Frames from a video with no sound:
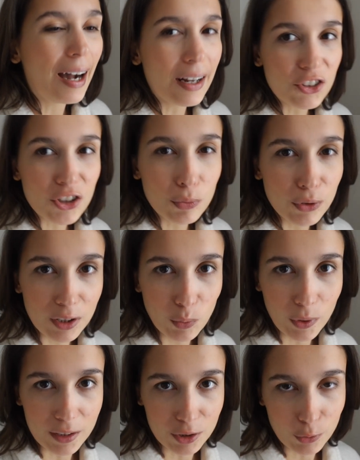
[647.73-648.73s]
I just really
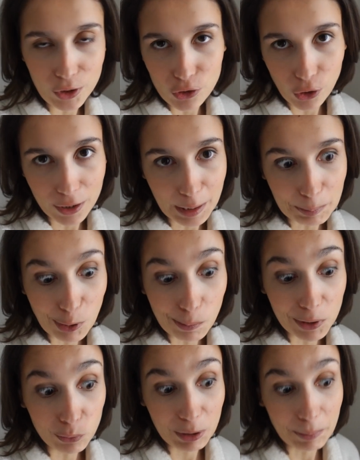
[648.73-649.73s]
wanted to enjoy that
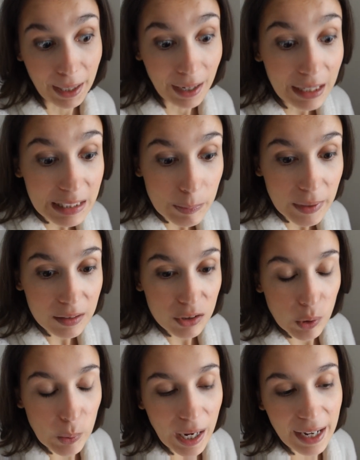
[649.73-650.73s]
moment with my husband
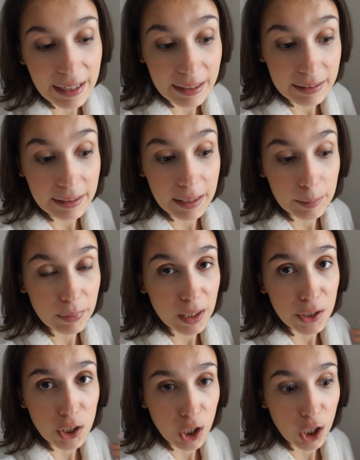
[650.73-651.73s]
so I ended up
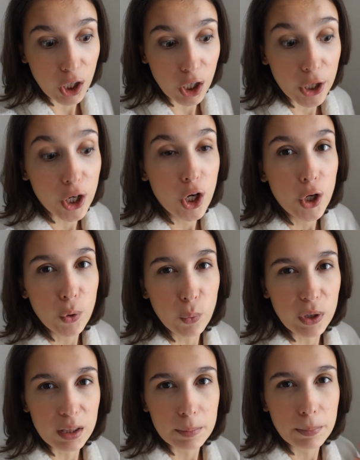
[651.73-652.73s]
not
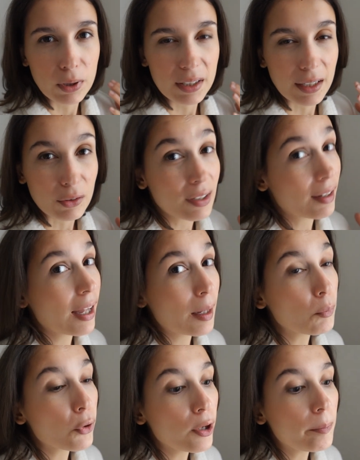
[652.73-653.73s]
really pulling out the
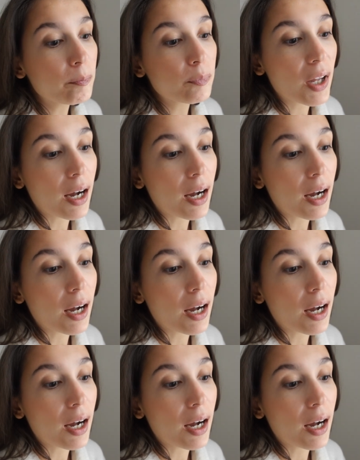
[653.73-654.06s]
camera.